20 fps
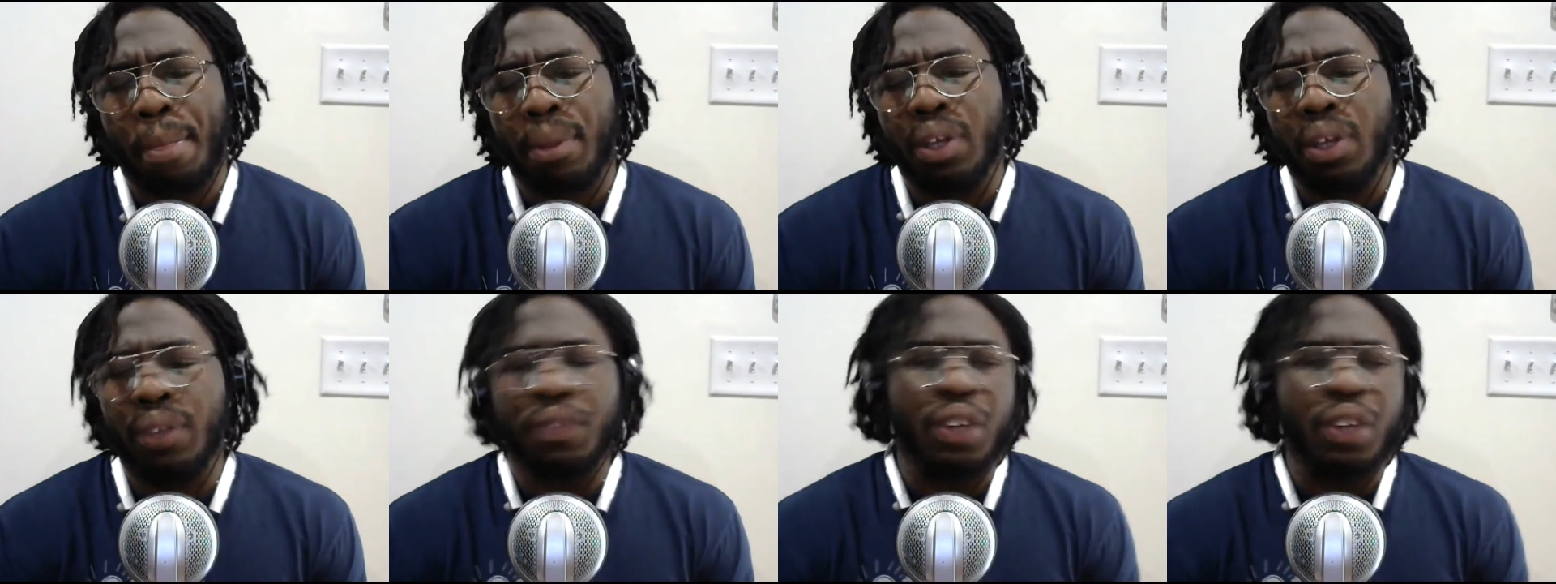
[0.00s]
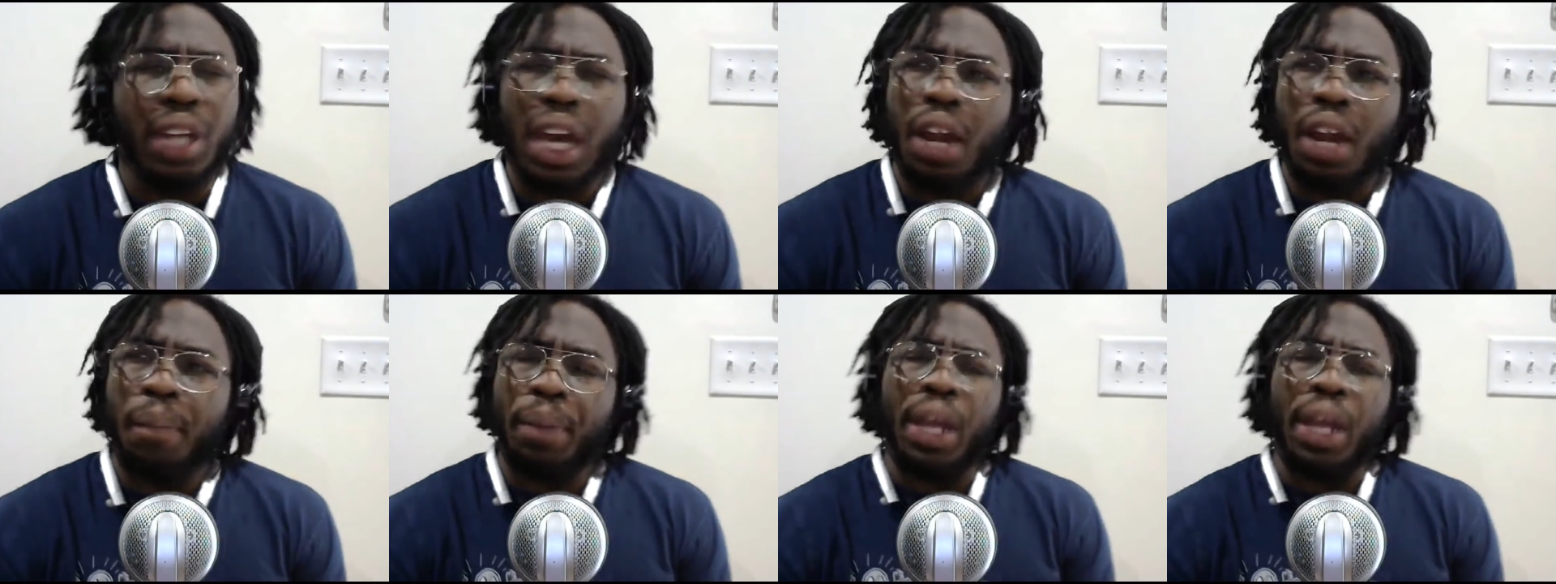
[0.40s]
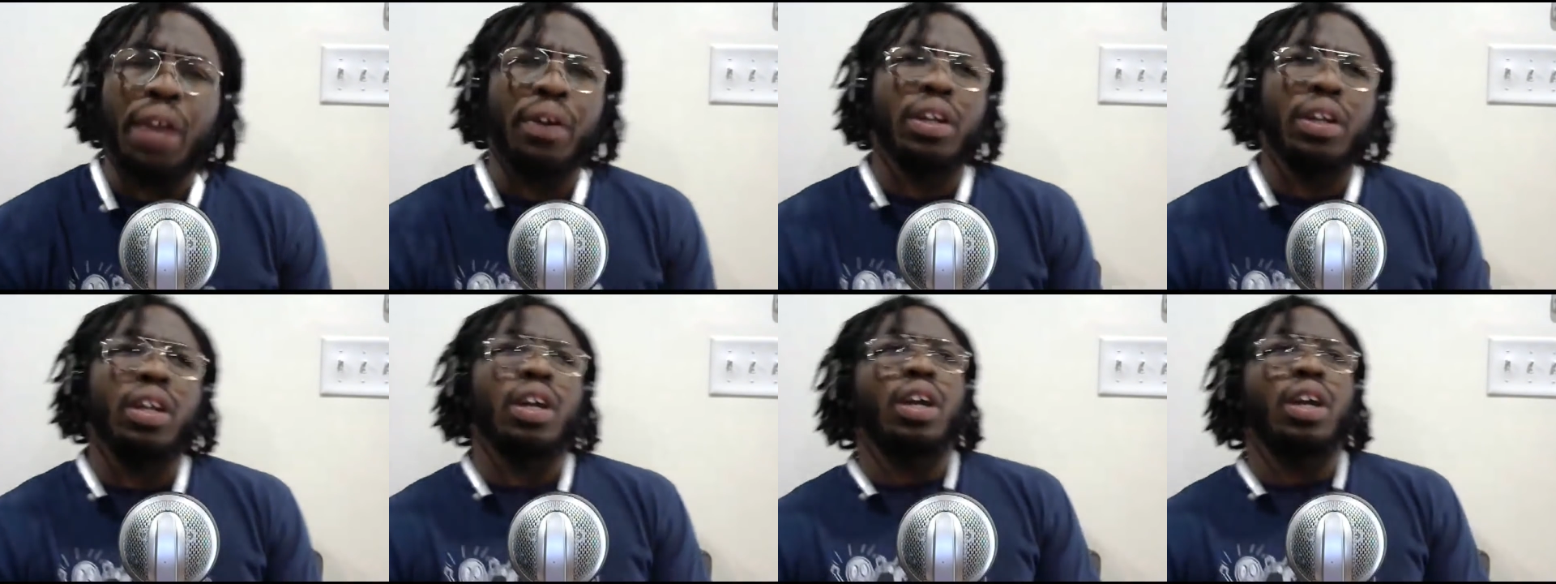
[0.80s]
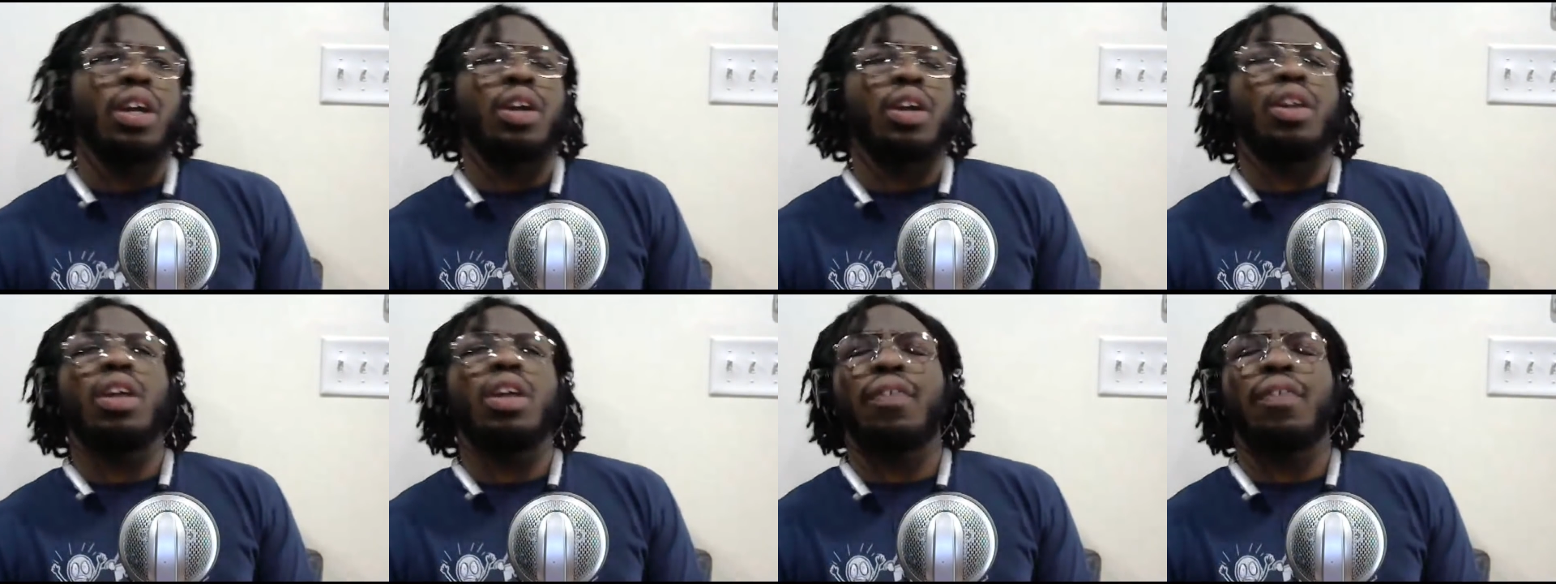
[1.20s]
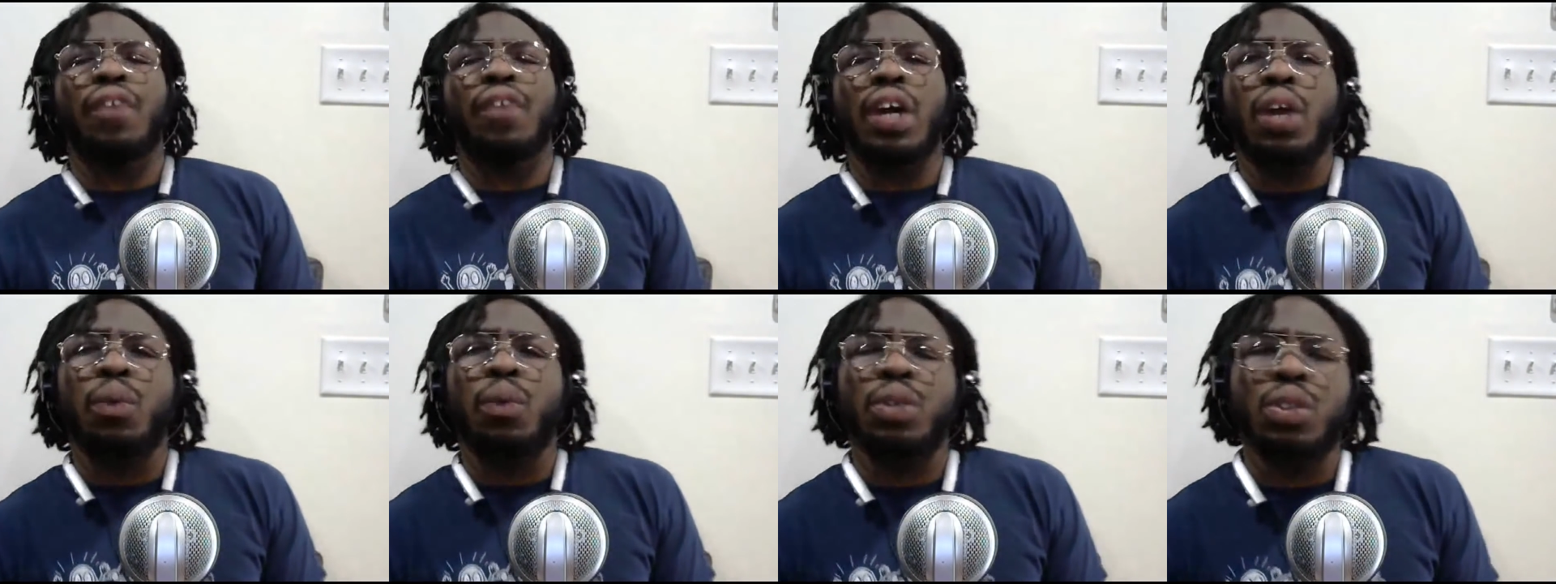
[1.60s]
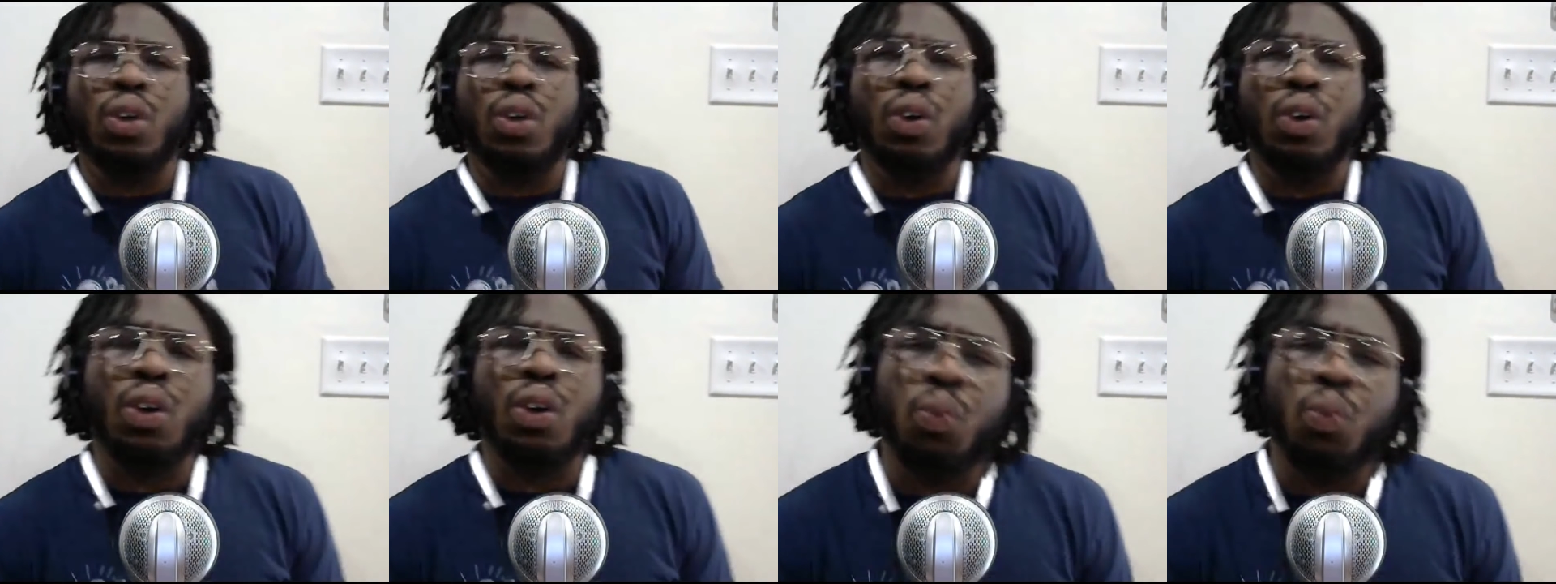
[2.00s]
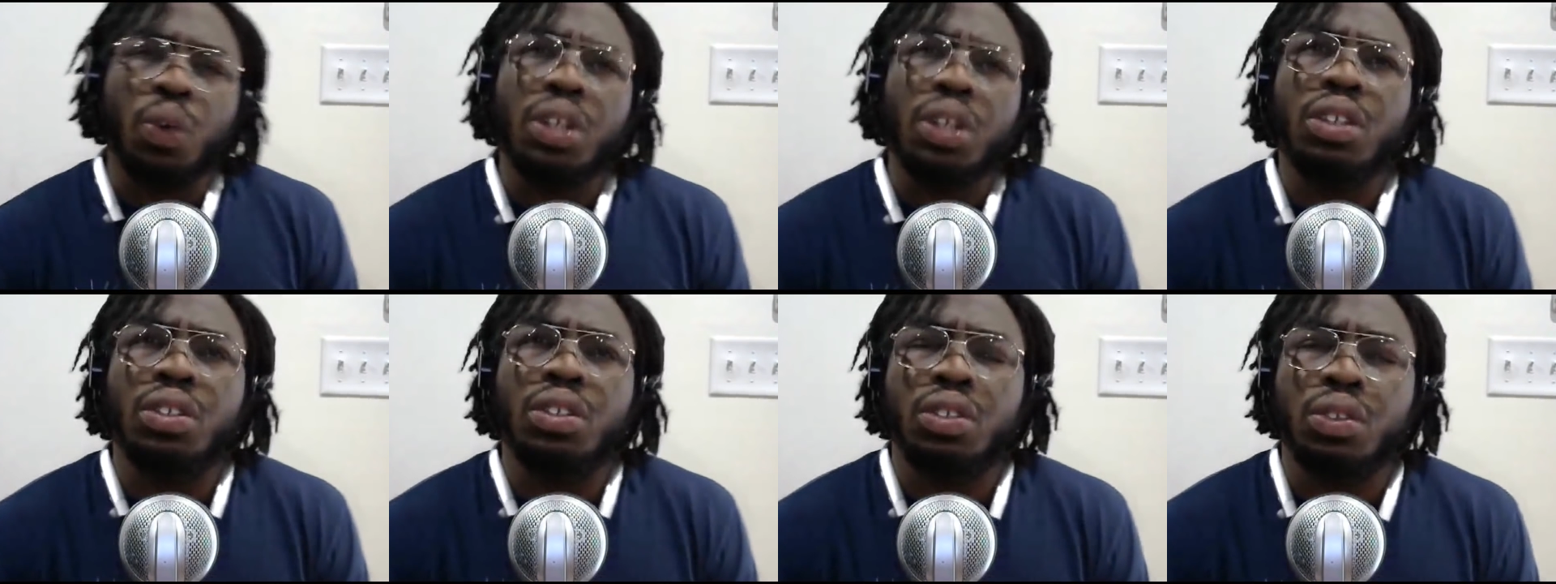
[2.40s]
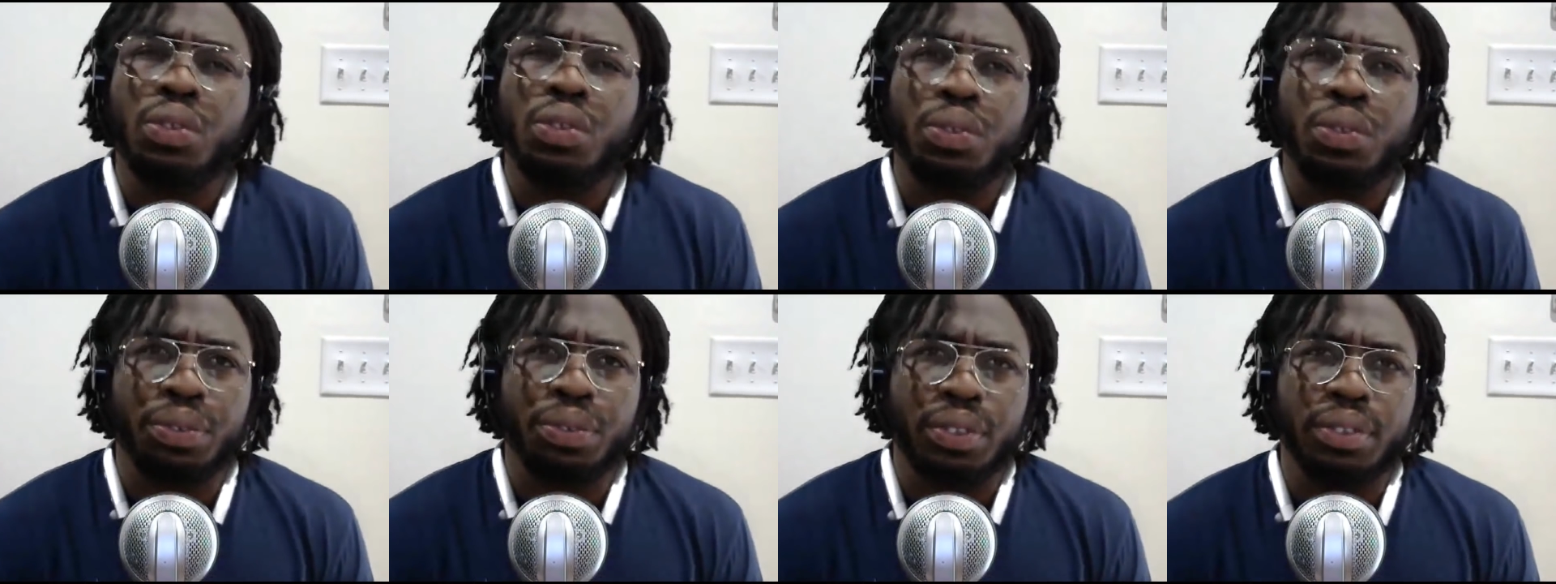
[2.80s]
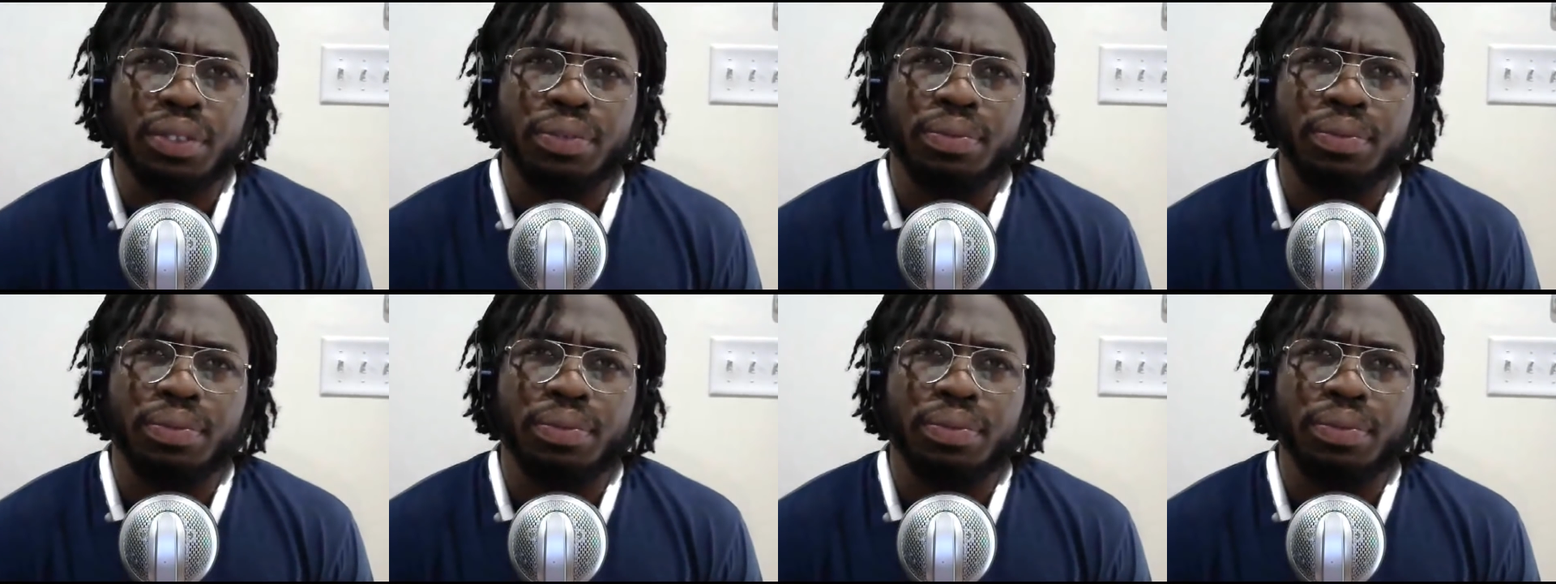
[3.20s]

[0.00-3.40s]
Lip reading: If you're not a parent, you need to find out what's going on with the schools.